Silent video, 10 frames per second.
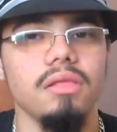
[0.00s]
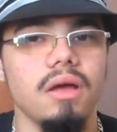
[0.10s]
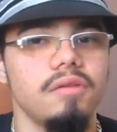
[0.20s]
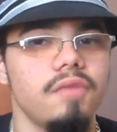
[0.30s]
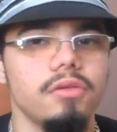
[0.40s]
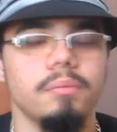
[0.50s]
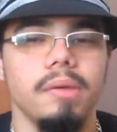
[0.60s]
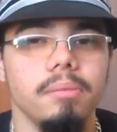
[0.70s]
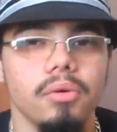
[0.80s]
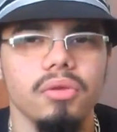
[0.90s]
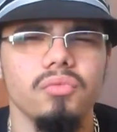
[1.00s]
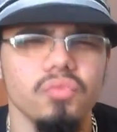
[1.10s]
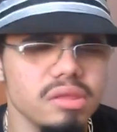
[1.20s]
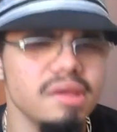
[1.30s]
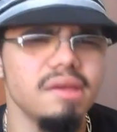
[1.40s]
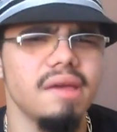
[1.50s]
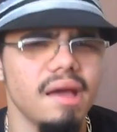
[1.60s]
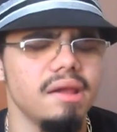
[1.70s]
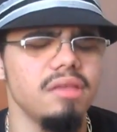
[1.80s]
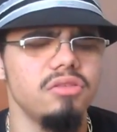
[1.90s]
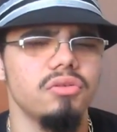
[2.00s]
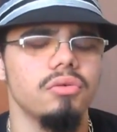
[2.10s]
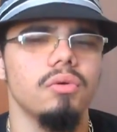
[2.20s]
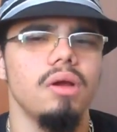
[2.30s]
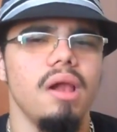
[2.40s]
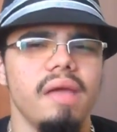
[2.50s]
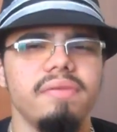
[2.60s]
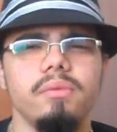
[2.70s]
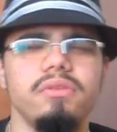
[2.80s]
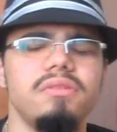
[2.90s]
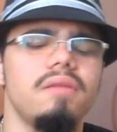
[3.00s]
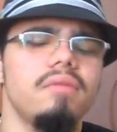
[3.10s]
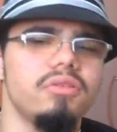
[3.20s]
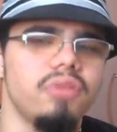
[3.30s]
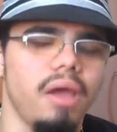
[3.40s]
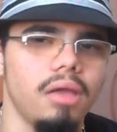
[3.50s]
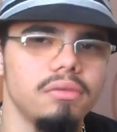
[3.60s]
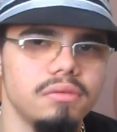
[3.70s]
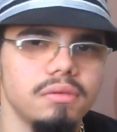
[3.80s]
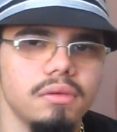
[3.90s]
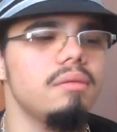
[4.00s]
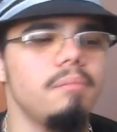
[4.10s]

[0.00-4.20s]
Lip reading: a lot of other people can really get into if they would just give it a chance.